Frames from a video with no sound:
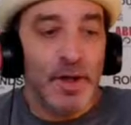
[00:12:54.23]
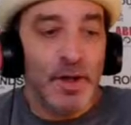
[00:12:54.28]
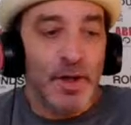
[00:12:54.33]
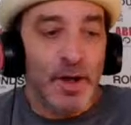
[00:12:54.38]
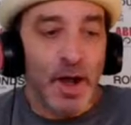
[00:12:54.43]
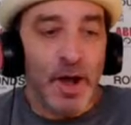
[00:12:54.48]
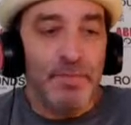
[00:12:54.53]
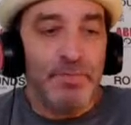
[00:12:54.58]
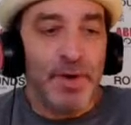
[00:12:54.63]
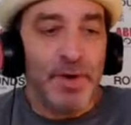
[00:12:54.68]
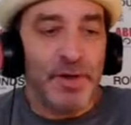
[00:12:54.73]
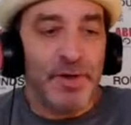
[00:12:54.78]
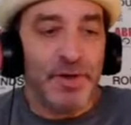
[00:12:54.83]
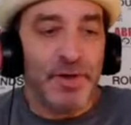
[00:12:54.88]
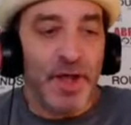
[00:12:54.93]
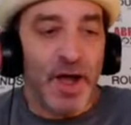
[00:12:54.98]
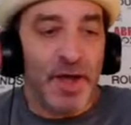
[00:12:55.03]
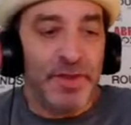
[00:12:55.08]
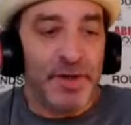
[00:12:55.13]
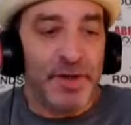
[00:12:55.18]
I bet a
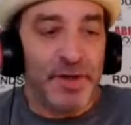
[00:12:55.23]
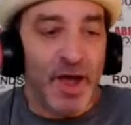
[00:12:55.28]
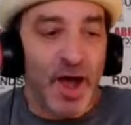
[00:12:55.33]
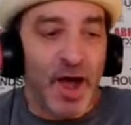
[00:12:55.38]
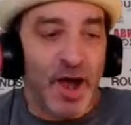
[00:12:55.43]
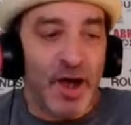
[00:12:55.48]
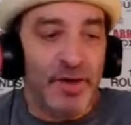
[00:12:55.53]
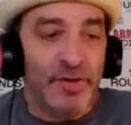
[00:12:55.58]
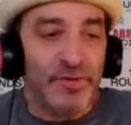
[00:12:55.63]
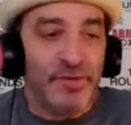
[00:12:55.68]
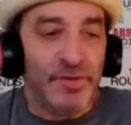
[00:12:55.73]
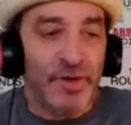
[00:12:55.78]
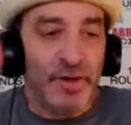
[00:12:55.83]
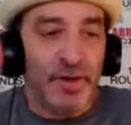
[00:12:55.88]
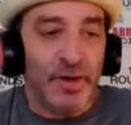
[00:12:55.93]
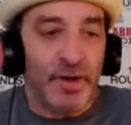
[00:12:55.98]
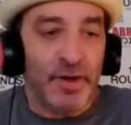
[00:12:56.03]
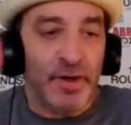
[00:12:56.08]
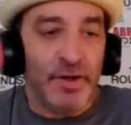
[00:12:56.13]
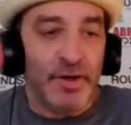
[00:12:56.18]
lot of the guys,
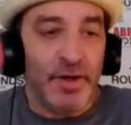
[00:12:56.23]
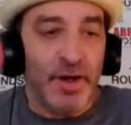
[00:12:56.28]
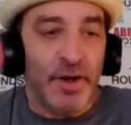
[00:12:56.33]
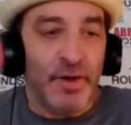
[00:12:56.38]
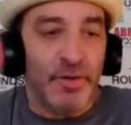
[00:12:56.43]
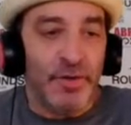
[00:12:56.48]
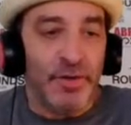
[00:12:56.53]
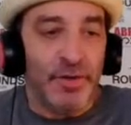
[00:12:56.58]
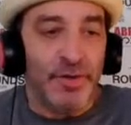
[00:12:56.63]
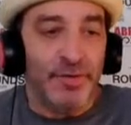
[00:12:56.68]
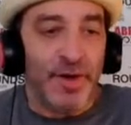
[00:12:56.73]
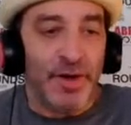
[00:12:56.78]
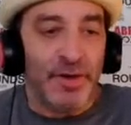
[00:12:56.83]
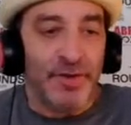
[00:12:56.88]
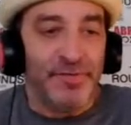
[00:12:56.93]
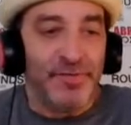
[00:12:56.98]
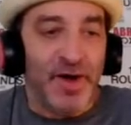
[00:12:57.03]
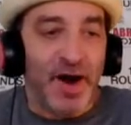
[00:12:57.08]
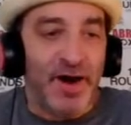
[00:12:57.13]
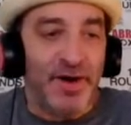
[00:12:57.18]
around
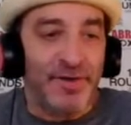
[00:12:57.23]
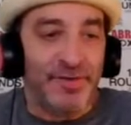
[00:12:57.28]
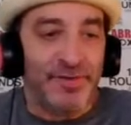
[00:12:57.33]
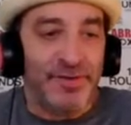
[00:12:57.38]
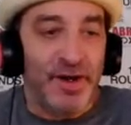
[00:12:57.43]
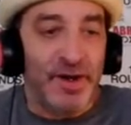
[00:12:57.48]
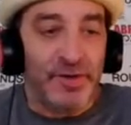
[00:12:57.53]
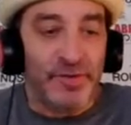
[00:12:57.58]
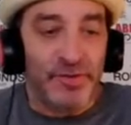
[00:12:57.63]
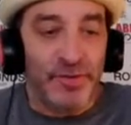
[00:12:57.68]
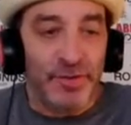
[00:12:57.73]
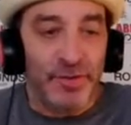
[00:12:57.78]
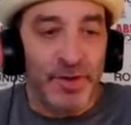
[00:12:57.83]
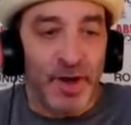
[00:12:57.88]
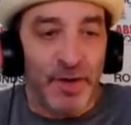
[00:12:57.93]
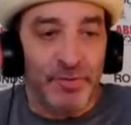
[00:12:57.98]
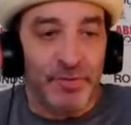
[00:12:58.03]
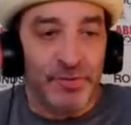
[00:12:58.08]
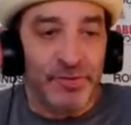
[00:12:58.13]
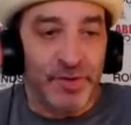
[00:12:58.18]
the fire station.
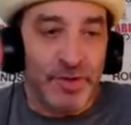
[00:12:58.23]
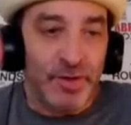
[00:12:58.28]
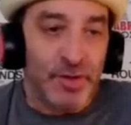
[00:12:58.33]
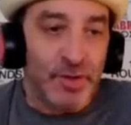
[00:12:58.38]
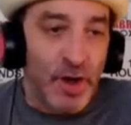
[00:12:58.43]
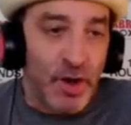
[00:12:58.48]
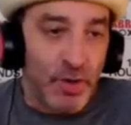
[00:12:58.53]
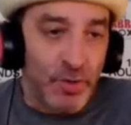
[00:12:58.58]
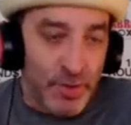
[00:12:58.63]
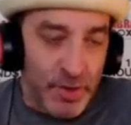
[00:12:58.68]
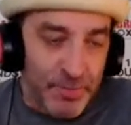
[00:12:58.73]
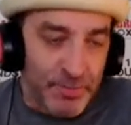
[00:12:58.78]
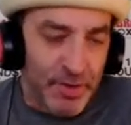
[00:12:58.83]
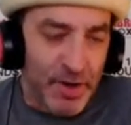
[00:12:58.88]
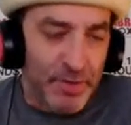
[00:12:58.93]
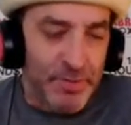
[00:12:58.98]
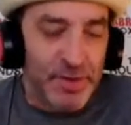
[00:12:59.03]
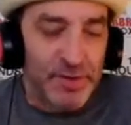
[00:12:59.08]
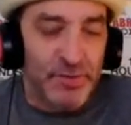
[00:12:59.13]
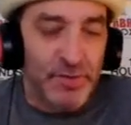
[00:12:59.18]
Obviously, you
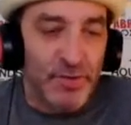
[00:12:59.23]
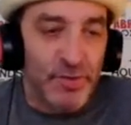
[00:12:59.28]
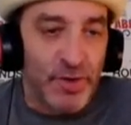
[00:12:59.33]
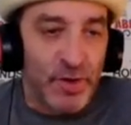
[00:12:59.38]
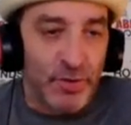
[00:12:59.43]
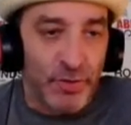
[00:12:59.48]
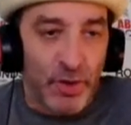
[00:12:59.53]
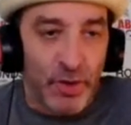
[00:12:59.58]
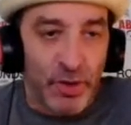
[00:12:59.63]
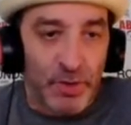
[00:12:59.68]
probably do go long